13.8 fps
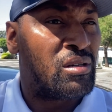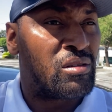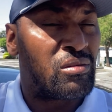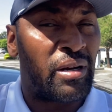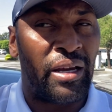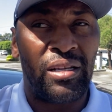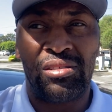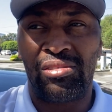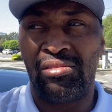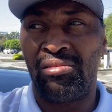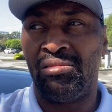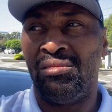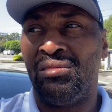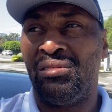right,
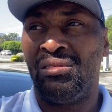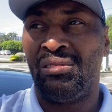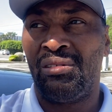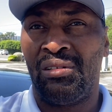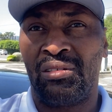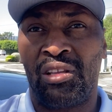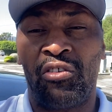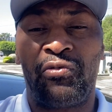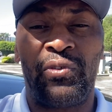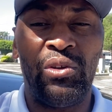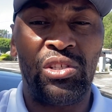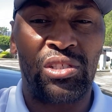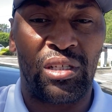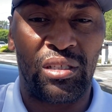to the
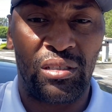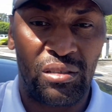future.